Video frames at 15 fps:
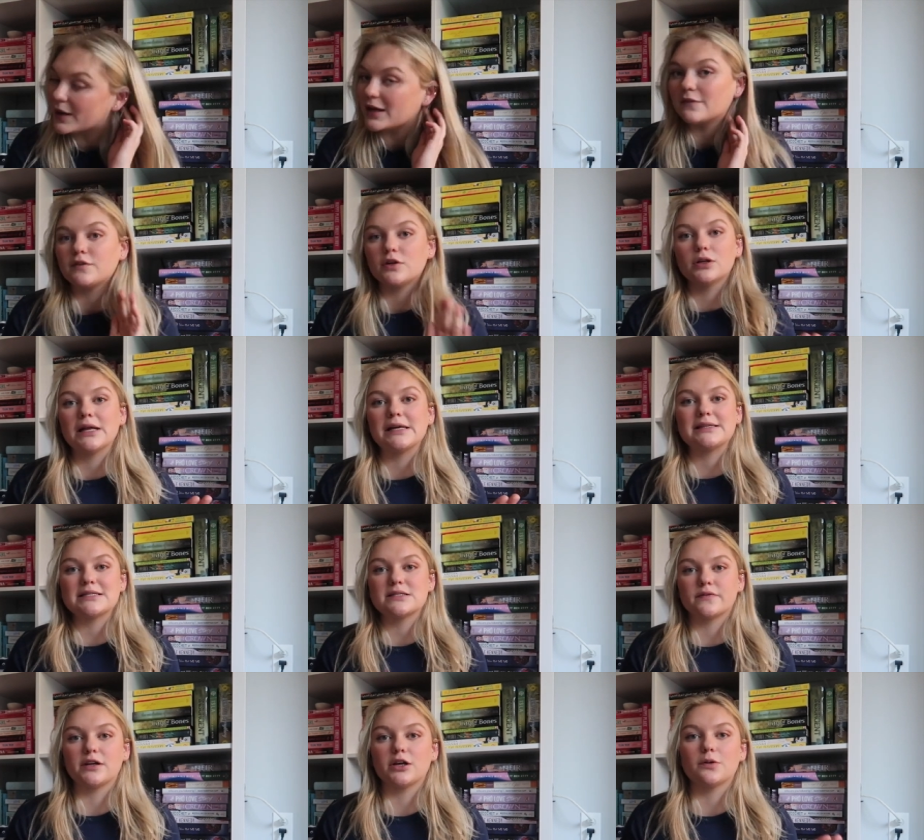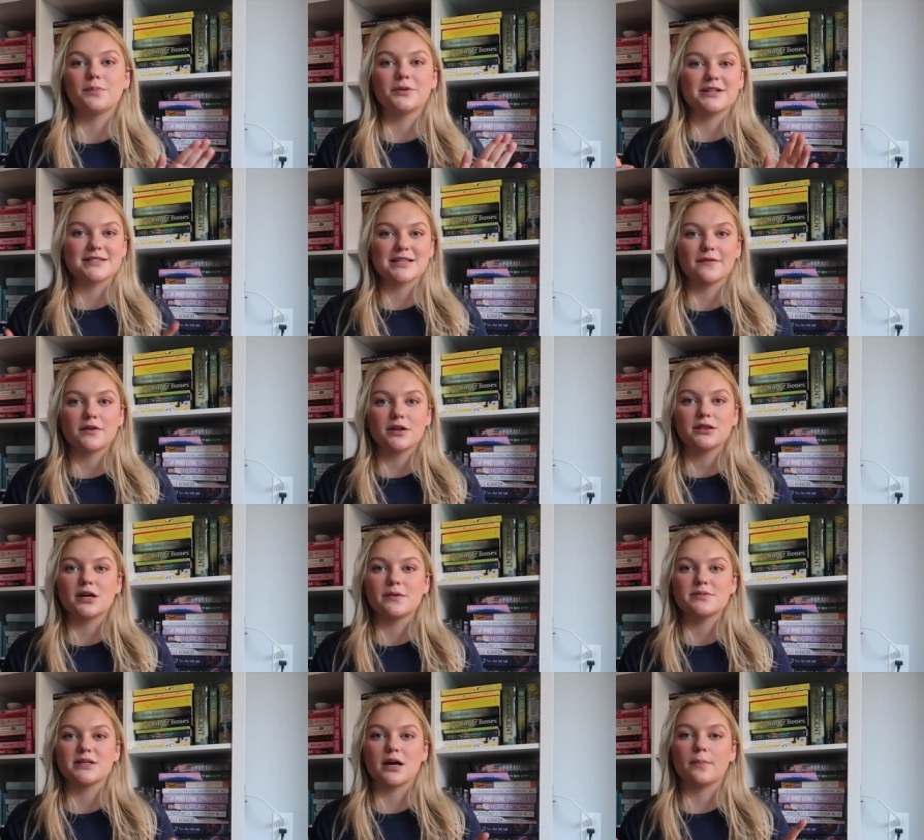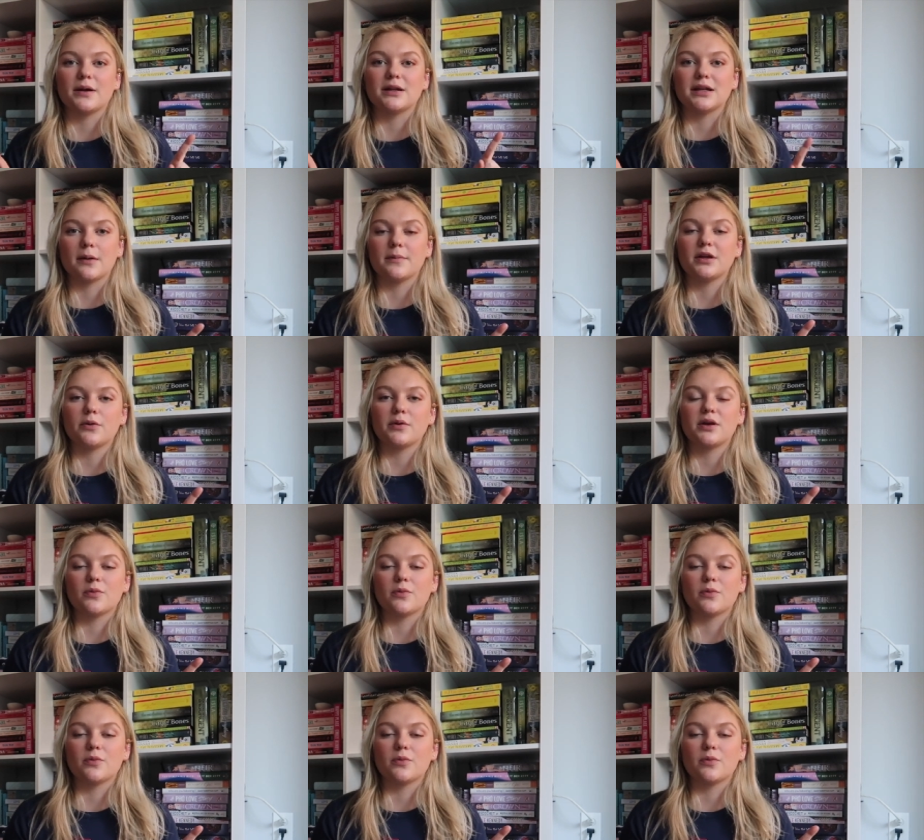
But if you like this video, please give it a thumbs up and let me know what